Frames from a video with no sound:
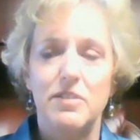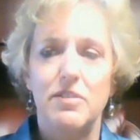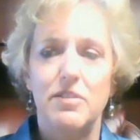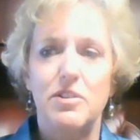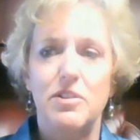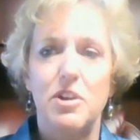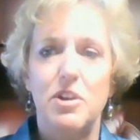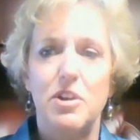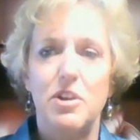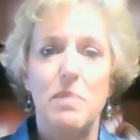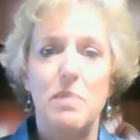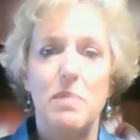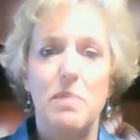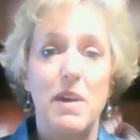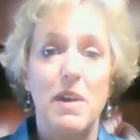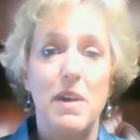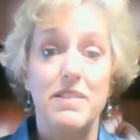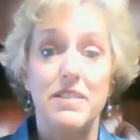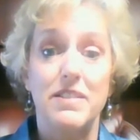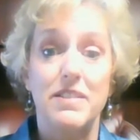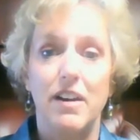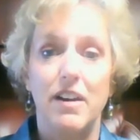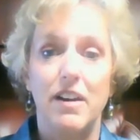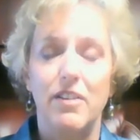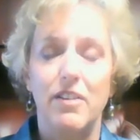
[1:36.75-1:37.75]
Cure
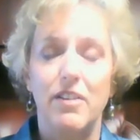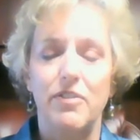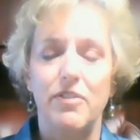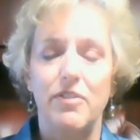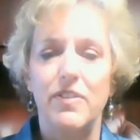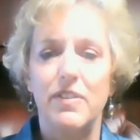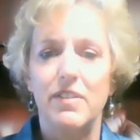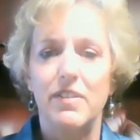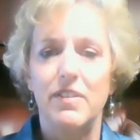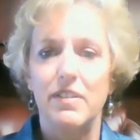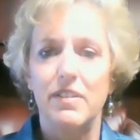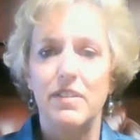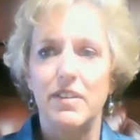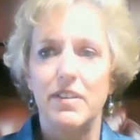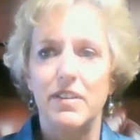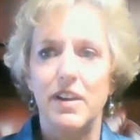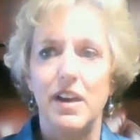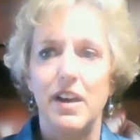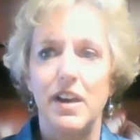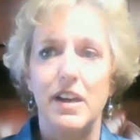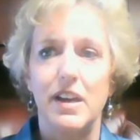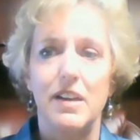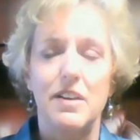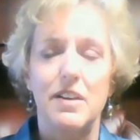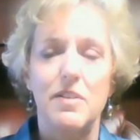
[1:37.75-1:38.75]
myself
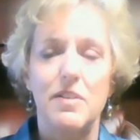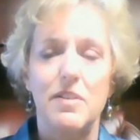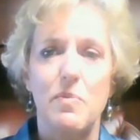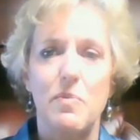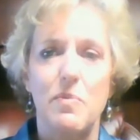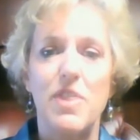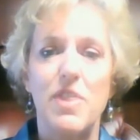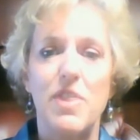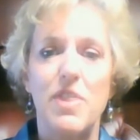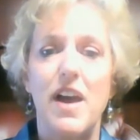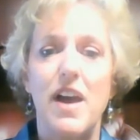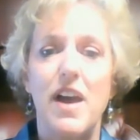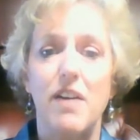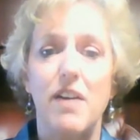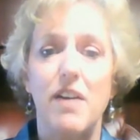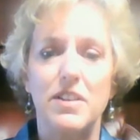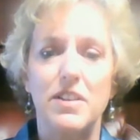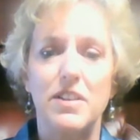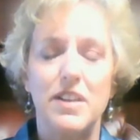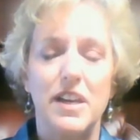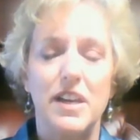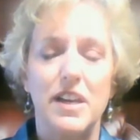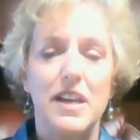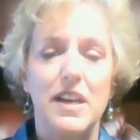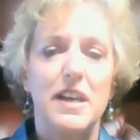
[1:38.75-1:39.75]
without
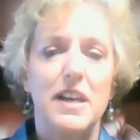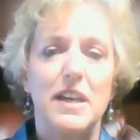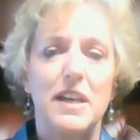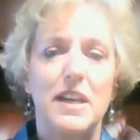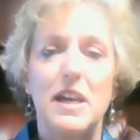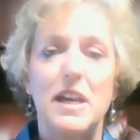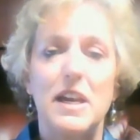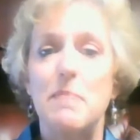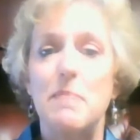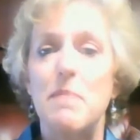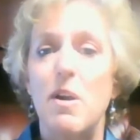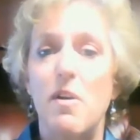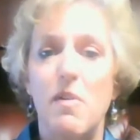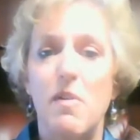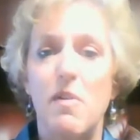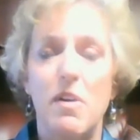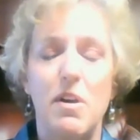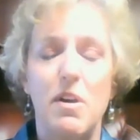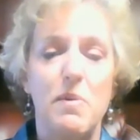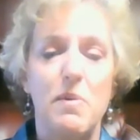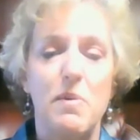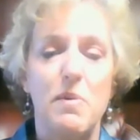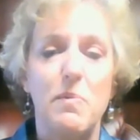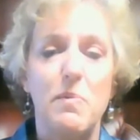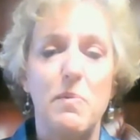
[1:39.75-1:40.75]
chemo
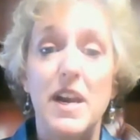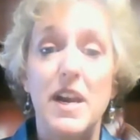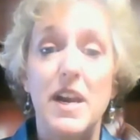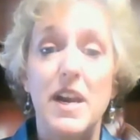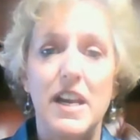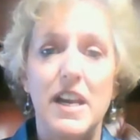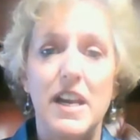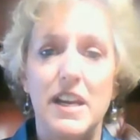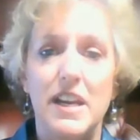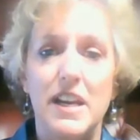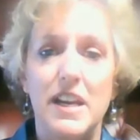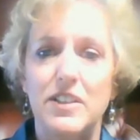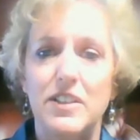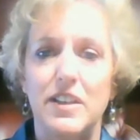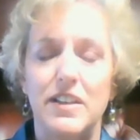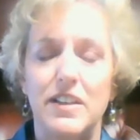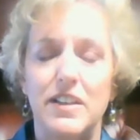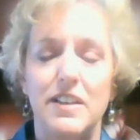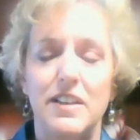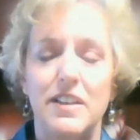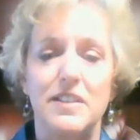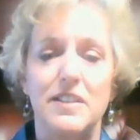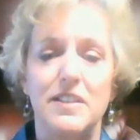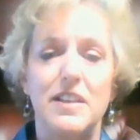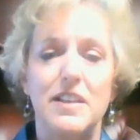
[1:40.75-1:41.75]
or radiation?
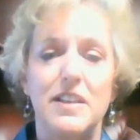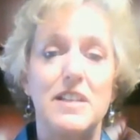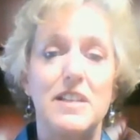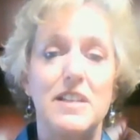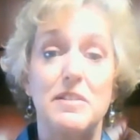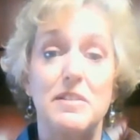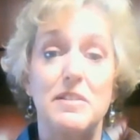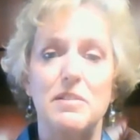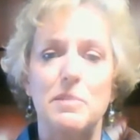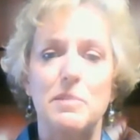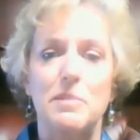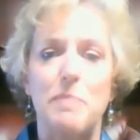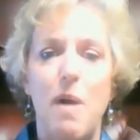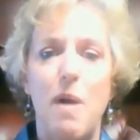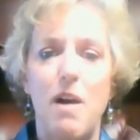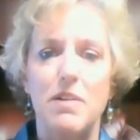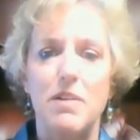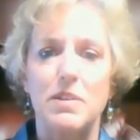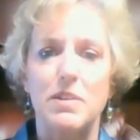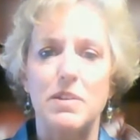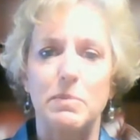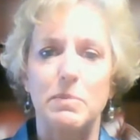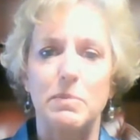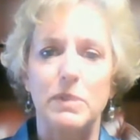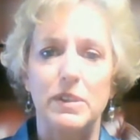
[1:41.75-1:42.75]
Is this
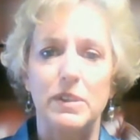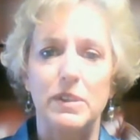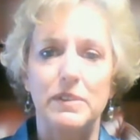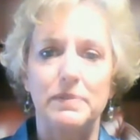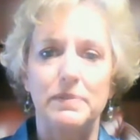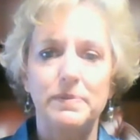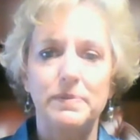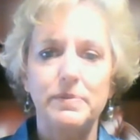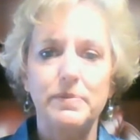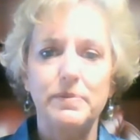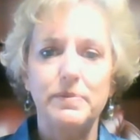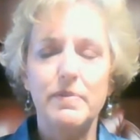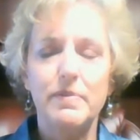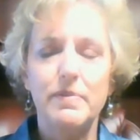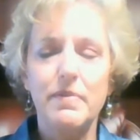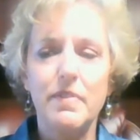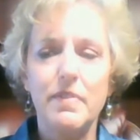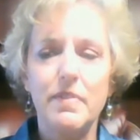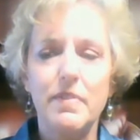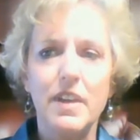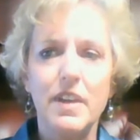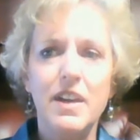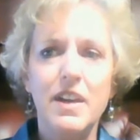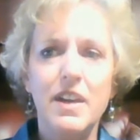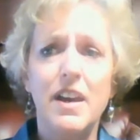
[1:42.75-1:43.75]
possible?
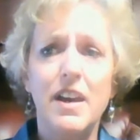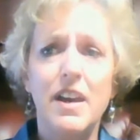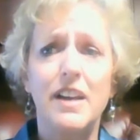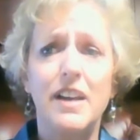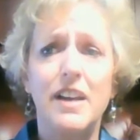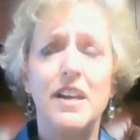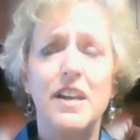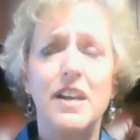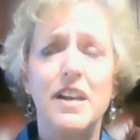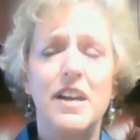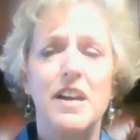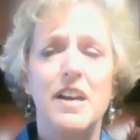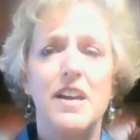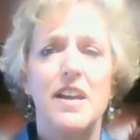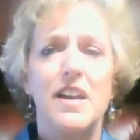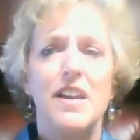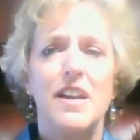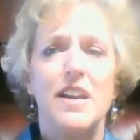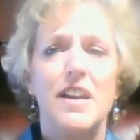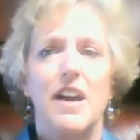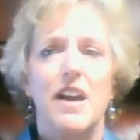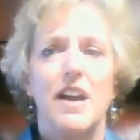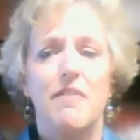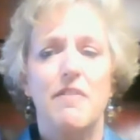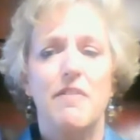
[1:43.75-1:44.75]
And
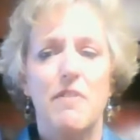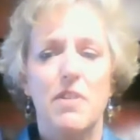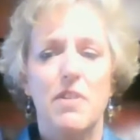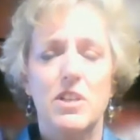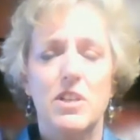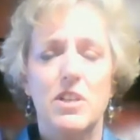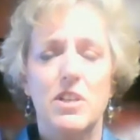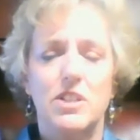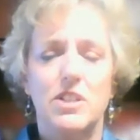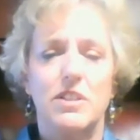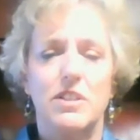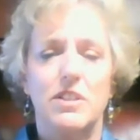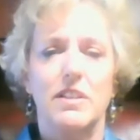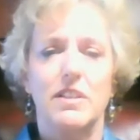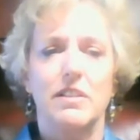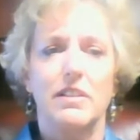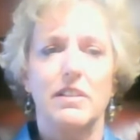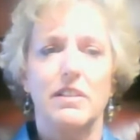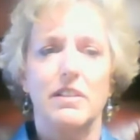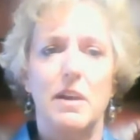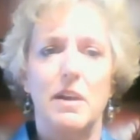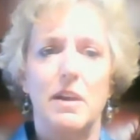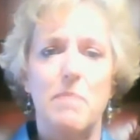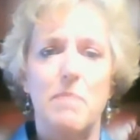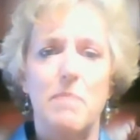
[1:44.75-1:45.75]

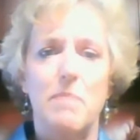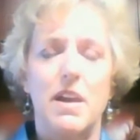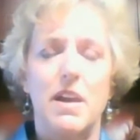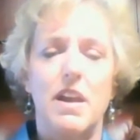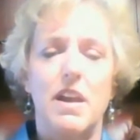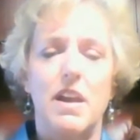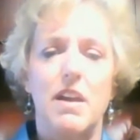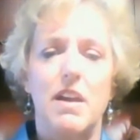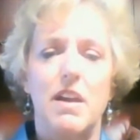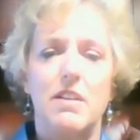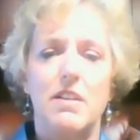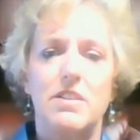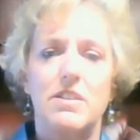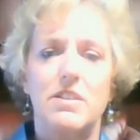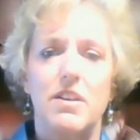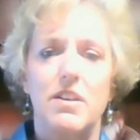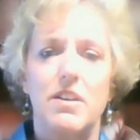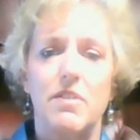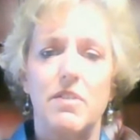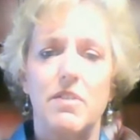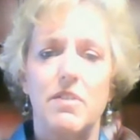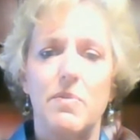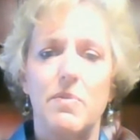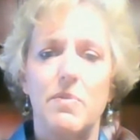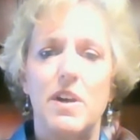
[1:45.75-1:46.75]
unfortunately, my
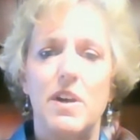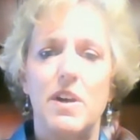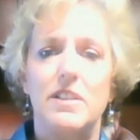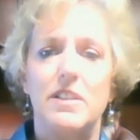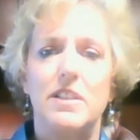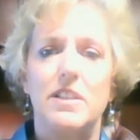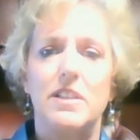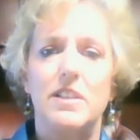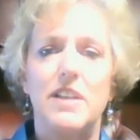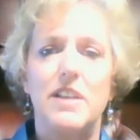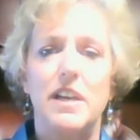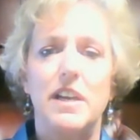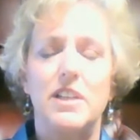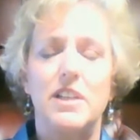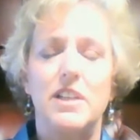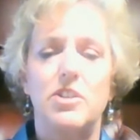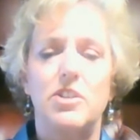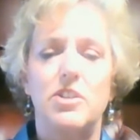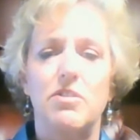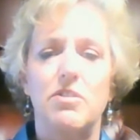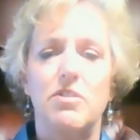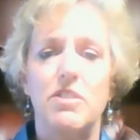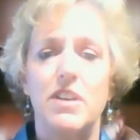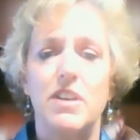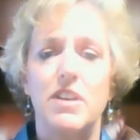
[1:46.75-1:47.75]
cancer was stage
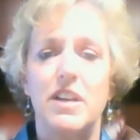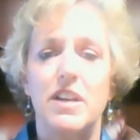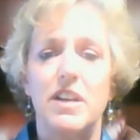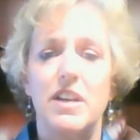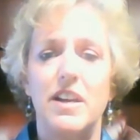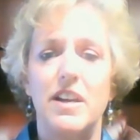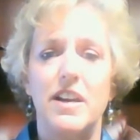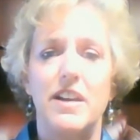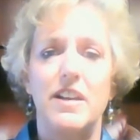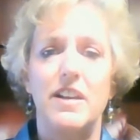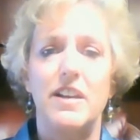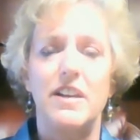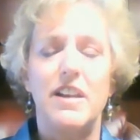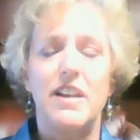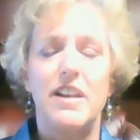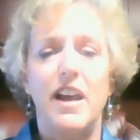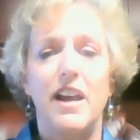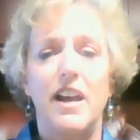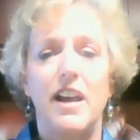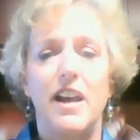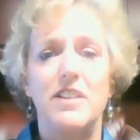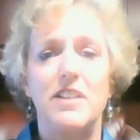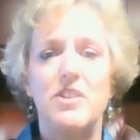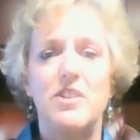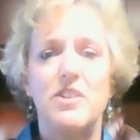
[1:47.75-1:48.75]
3,
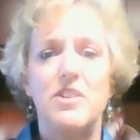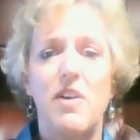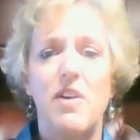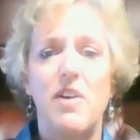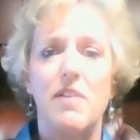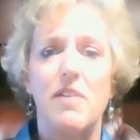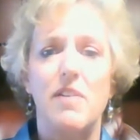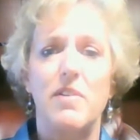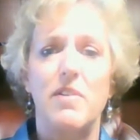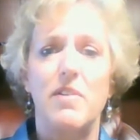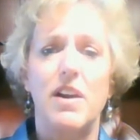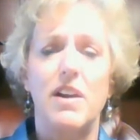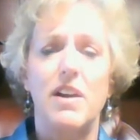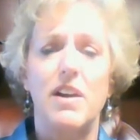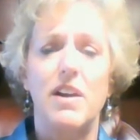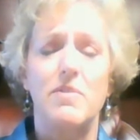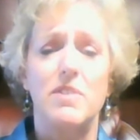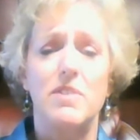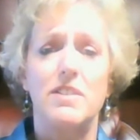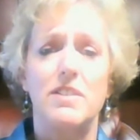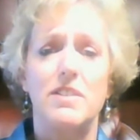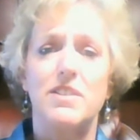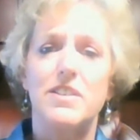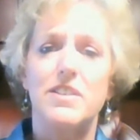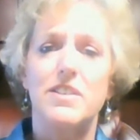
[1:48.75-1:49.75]
and so I
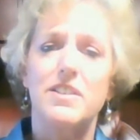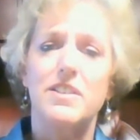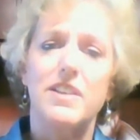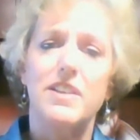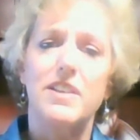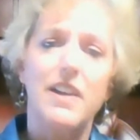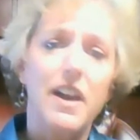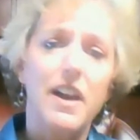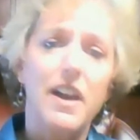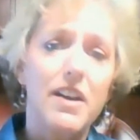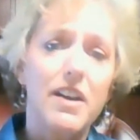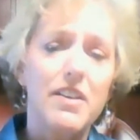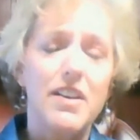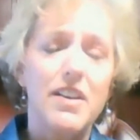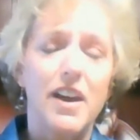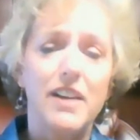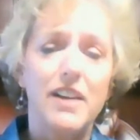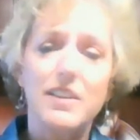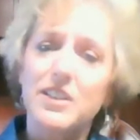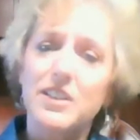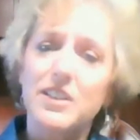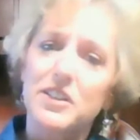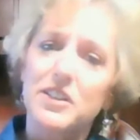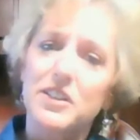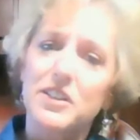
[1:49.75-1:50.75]
was scared not
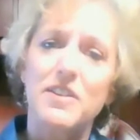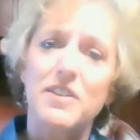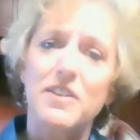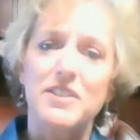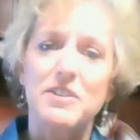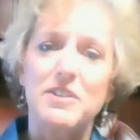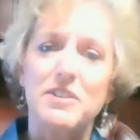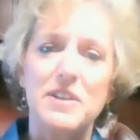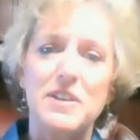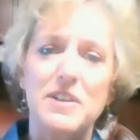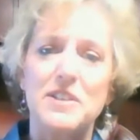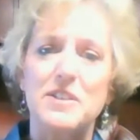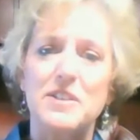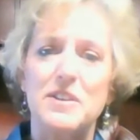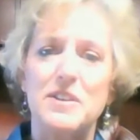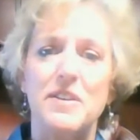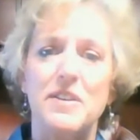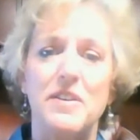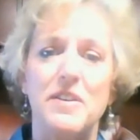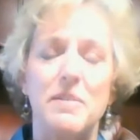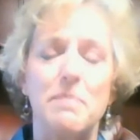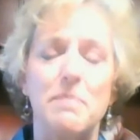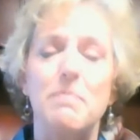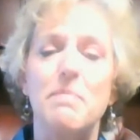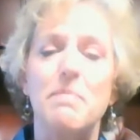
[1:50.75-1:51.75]
to do the
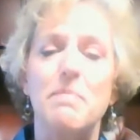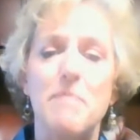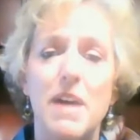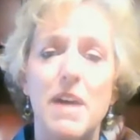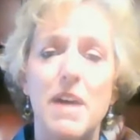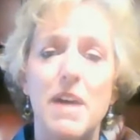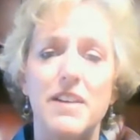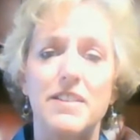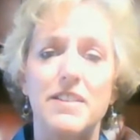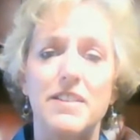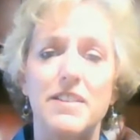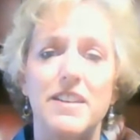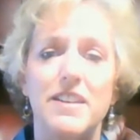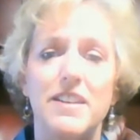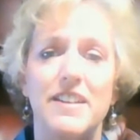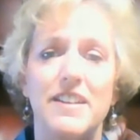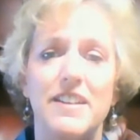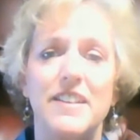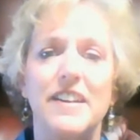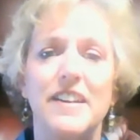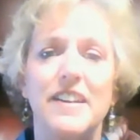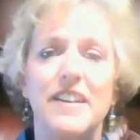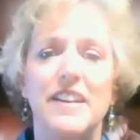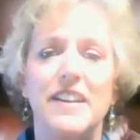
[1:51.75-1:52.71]
traditional medicine